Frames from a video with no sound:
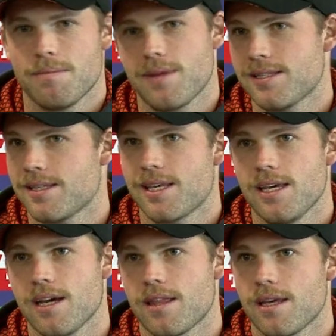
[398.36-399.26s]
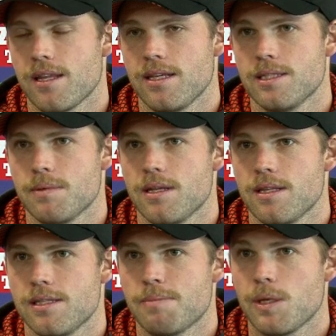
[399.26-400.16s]
that's the key, I think, in
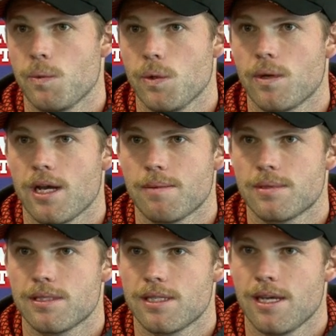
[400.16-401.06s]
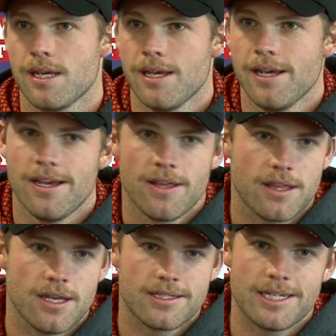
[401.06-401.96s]
these big World Cups, is that
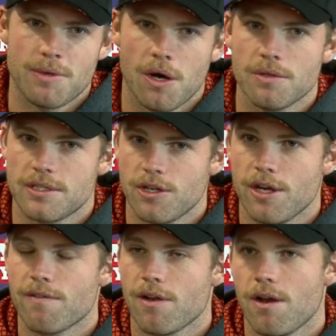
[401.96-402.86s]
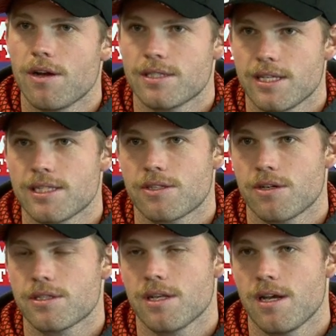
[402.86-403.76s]
the team that holds the nerve the longest and gets
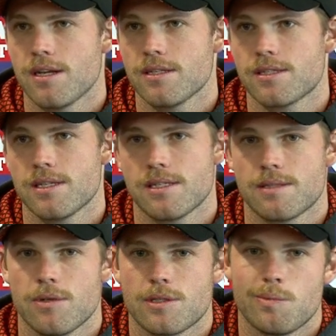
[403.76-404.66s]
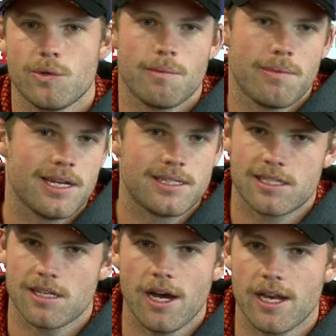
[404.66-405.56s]
across the line is the most important. But it's
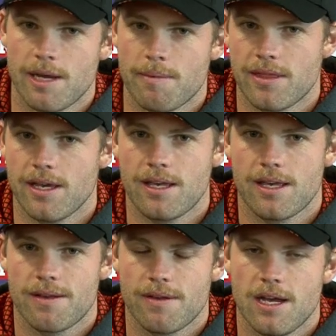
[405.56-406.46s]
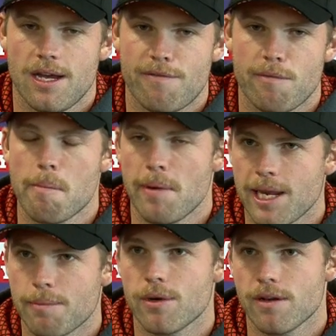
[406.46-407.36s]
exciting. I think from a
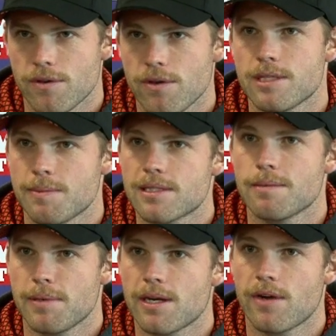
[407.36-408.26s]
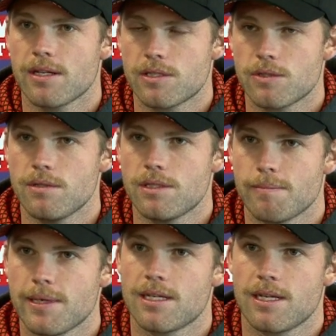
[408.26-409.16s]
batting point of view, there's been some big runs scored,
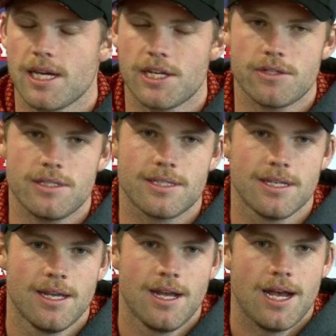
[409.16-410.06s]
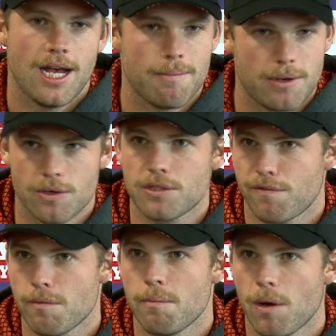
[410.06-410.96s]
some big hundreds. But also
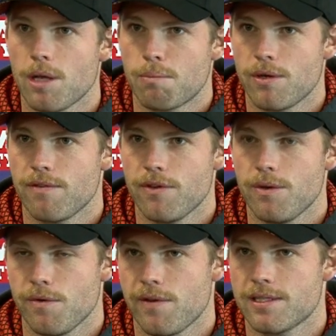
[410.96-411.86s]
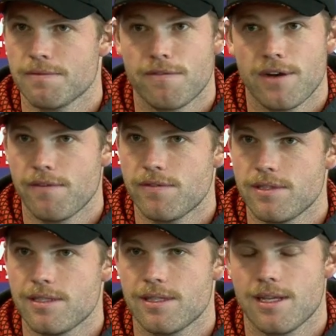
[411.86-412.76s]
from a bowling point of view, we've had some
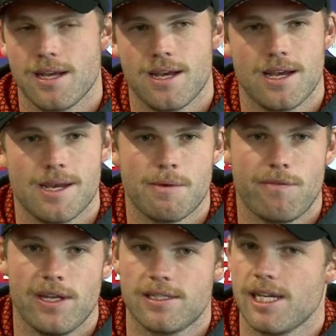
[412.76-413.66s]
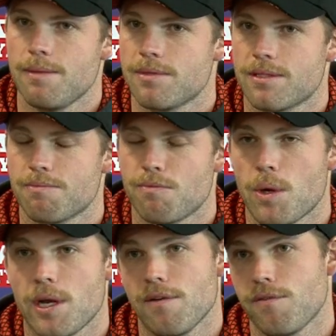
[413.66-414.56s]
fifers. We've had teams
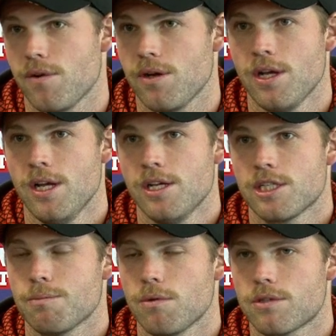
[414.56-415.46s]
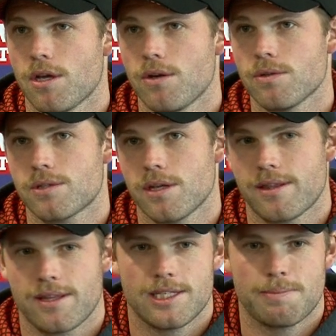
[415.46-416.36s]
rolled out for small totals.
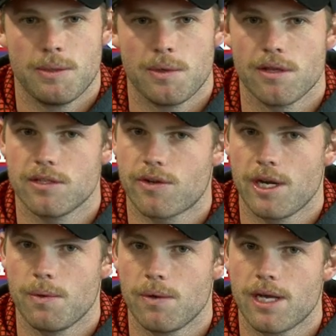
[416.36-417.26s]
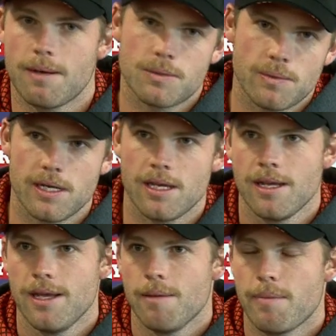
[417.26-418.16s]
So it's been one of those great World Cups where
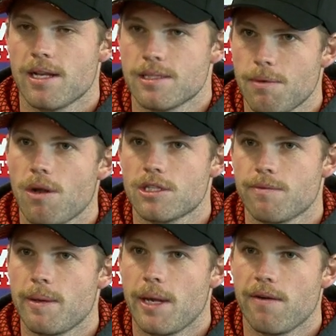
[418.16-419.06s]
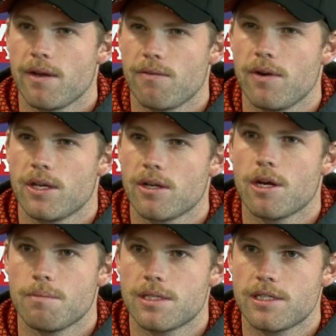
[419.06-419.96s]
batters and bowlers have been having a really good
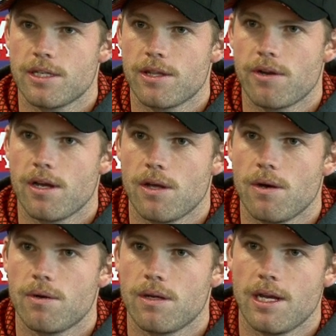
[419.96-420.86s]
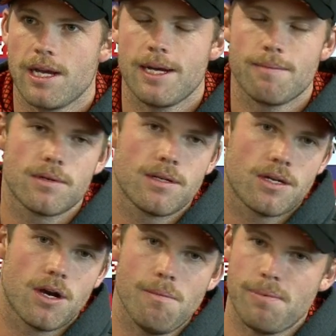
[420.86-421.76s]
competition throughout the whole
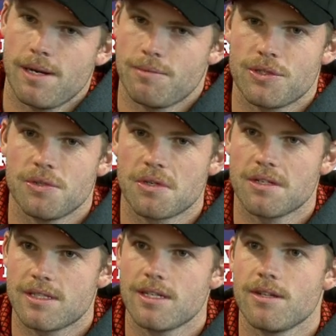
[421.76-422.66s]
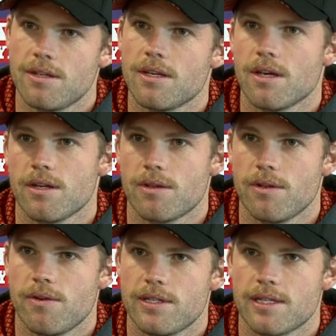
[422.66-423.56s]
comp, and I'm sure we'll continue going
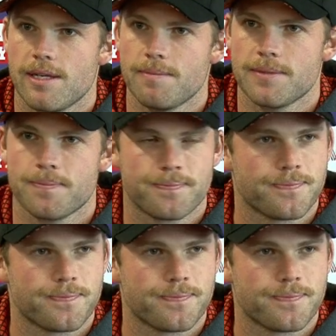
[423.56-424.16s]
through the rest games.